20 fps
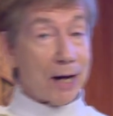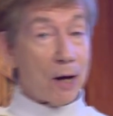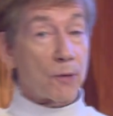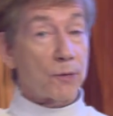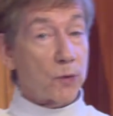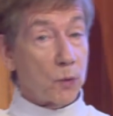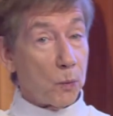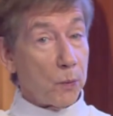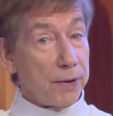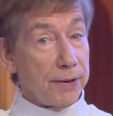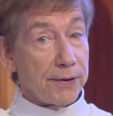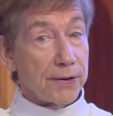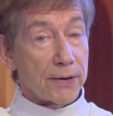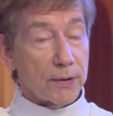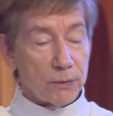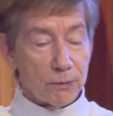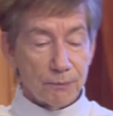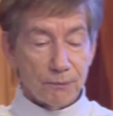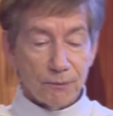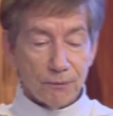out the
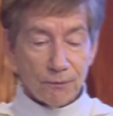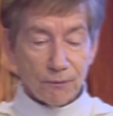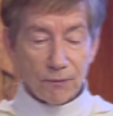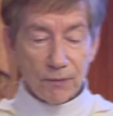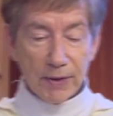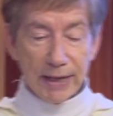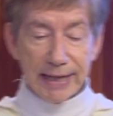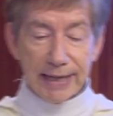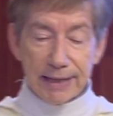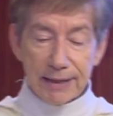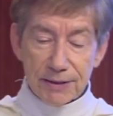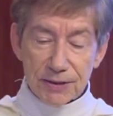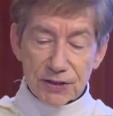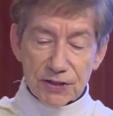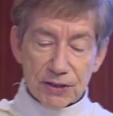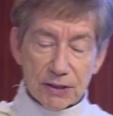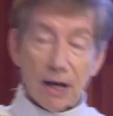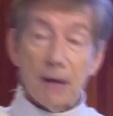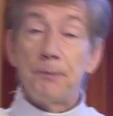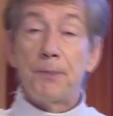window
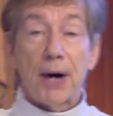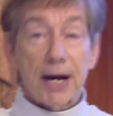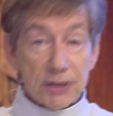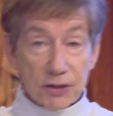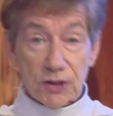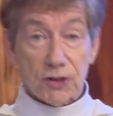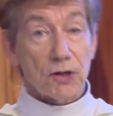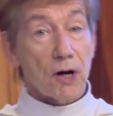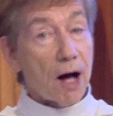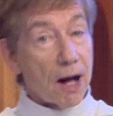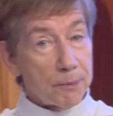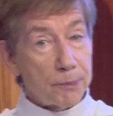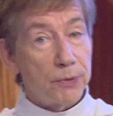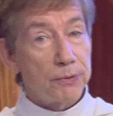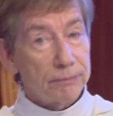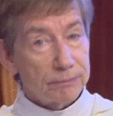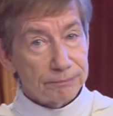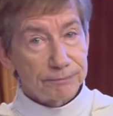is a bus stop.